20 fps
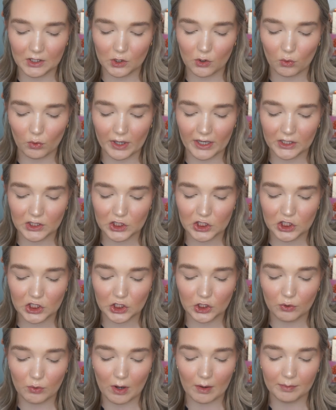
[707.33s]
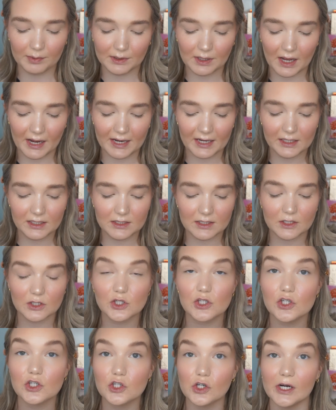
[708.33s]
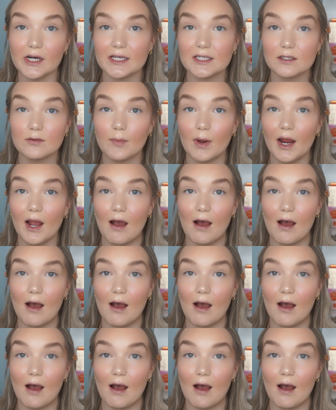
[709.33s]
going to apply it straight to my